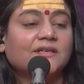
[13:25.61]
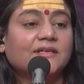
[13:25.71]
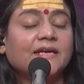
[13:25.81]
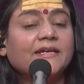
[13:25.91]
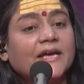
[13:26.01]

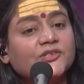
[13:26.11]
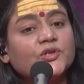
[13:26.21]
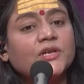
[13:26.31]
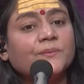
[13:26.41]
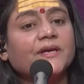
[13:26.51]
that
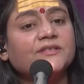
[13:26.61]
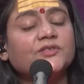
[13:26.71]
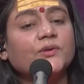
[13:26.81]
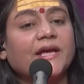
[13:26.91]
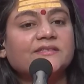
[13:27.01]
actually makes
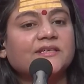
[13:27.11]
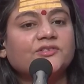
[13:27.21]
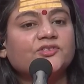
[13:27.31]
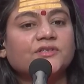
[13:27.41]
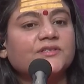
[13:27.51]
you licentious.